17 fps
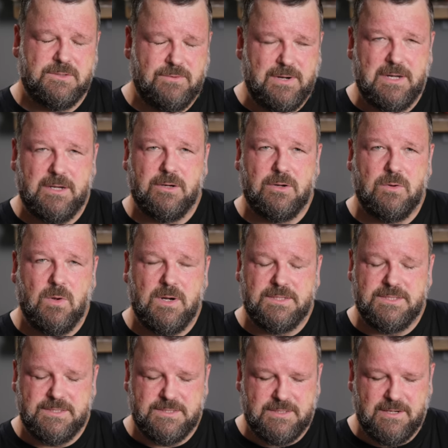really good
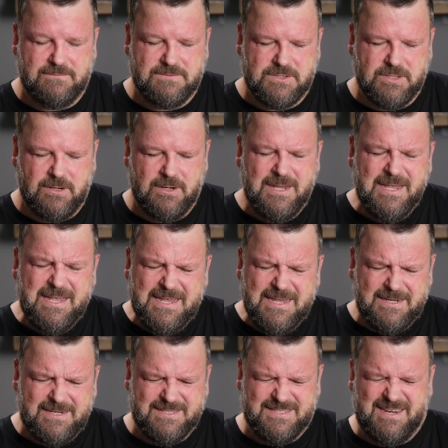quality stuff, so
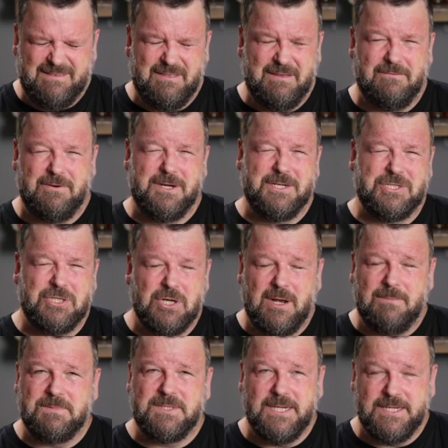it doesn't have that very
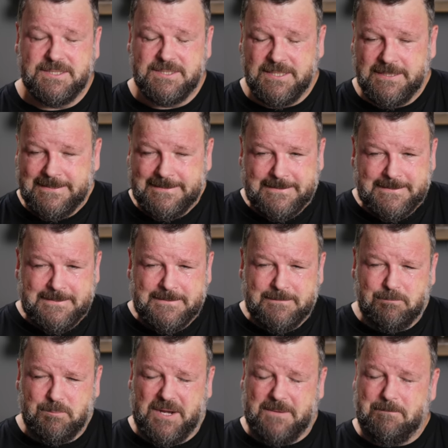sharp taste.
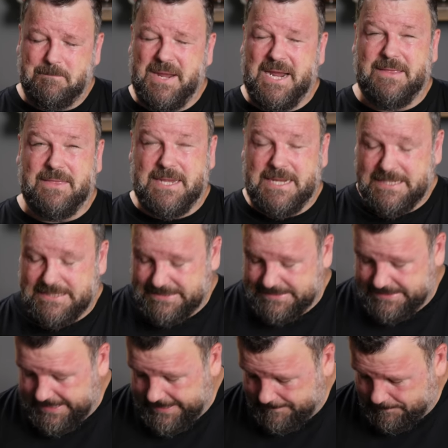But man, the heat
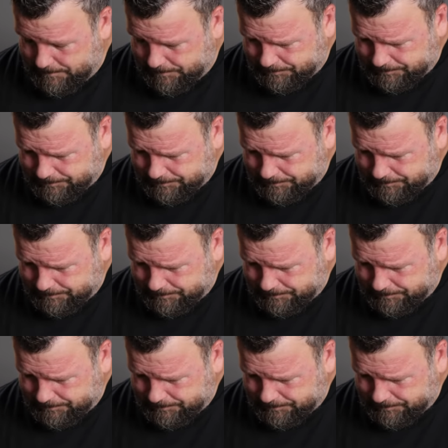is there.